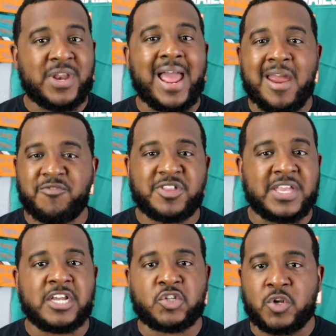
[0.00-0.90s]
Not
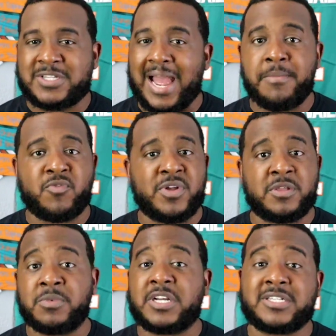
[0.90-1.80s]
everything is on time and
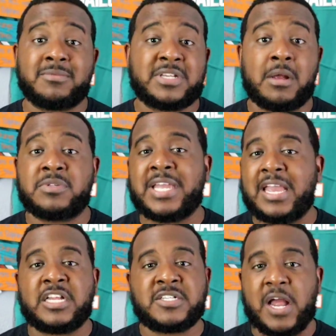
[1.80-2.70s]
rhythm because sometimes
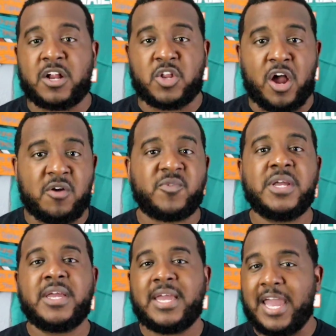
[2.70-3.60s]
that gets knocked off
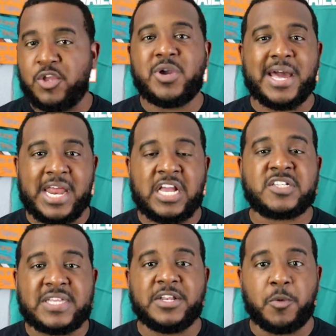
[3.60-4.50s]
and you got to
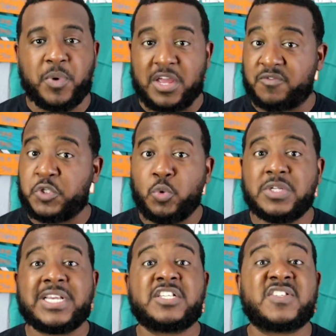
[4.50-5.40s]
extend the play. If Tua
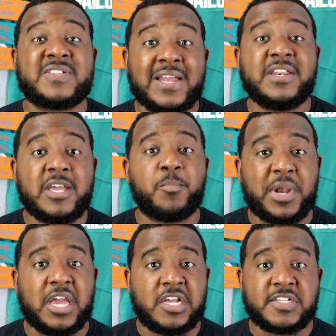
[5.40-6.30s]
is extending
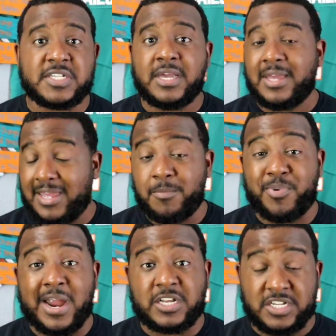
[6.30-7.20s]
plays in
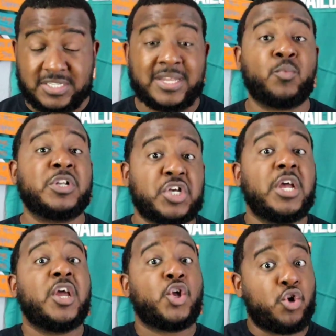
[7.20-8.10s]
practice, which
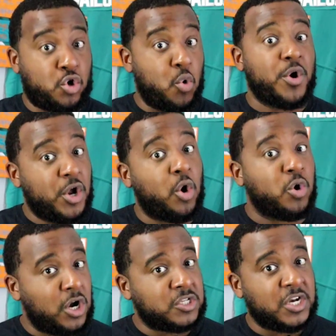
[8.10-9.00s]
you're going to
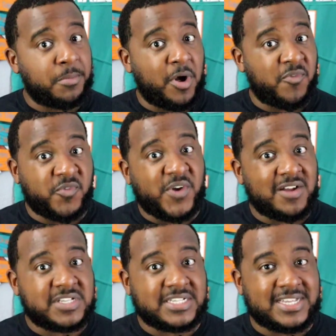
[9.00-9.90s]
hold on to the ball for
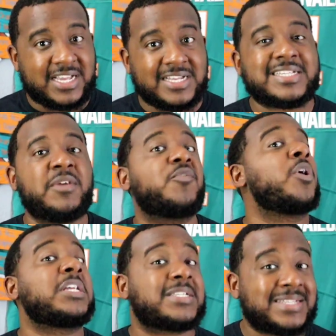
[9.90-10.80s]
5-6 seconds, if
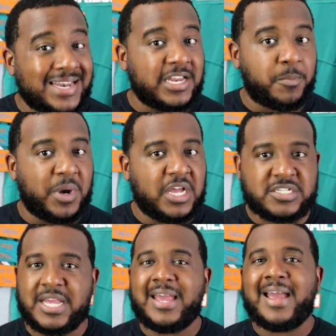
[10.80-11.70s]
you're extending
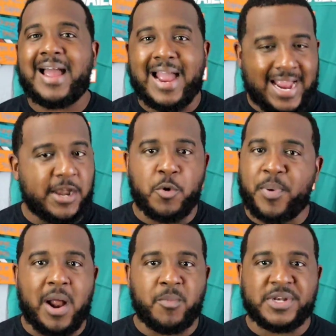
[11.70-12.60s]
plays, I got no
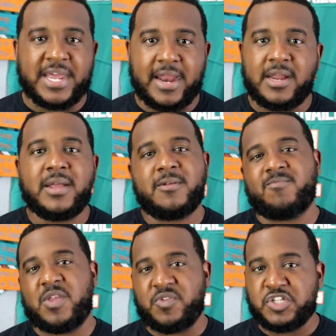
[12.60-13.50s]
problem with that.
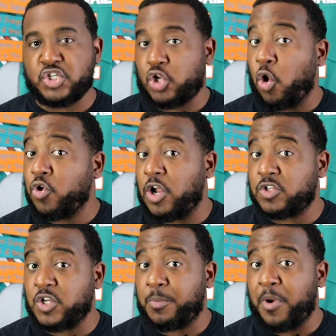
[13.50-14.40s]
If he's just holding
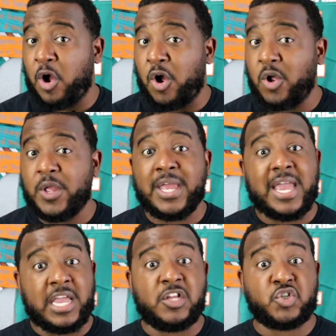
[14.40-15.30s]
on to the ball
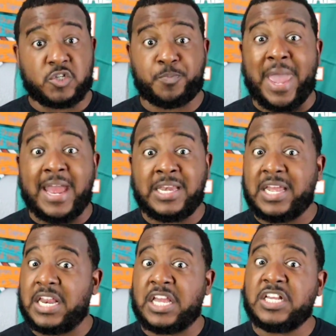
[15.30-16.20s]
and he's just patting
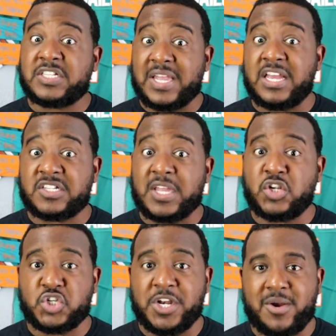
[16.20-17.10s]
it and he's staying
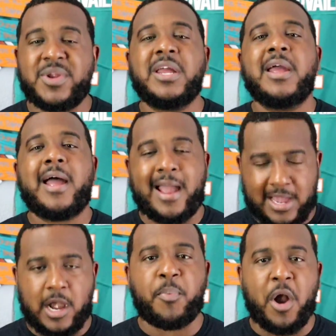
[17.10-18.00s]
stationary, I
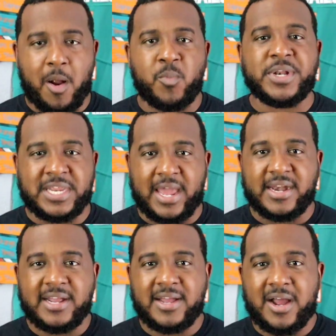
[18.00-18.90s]
got a problem with
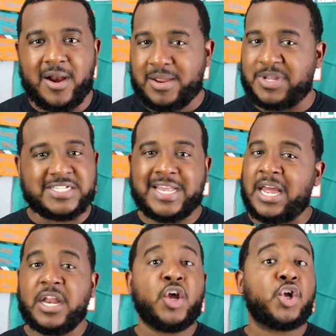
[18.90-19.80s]
that. All right, because
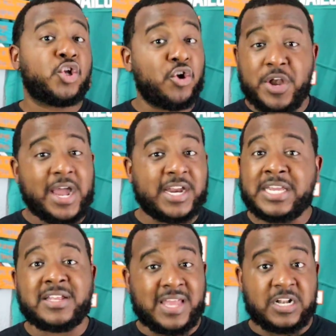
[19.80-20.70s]
you're not going
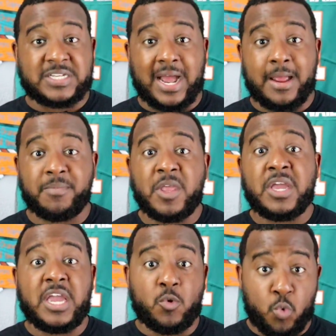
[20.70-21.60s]
to get that time
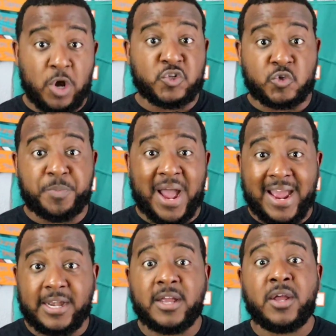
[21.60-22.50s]
in one
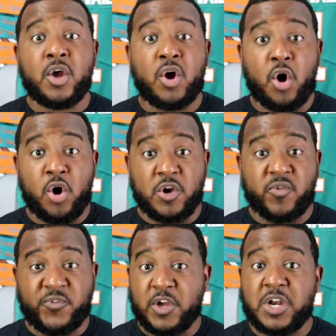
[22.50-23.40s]
spot on
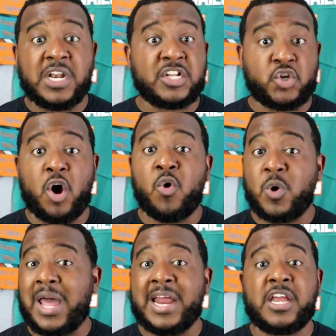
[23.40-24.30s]
the field unless your
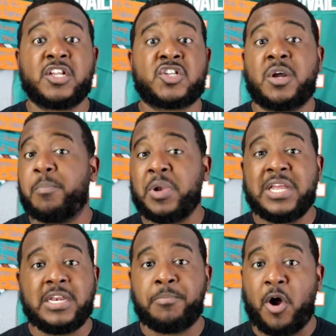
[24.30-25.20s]
O-line is
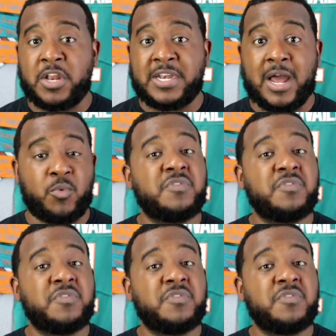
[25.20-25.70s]
completely balling out.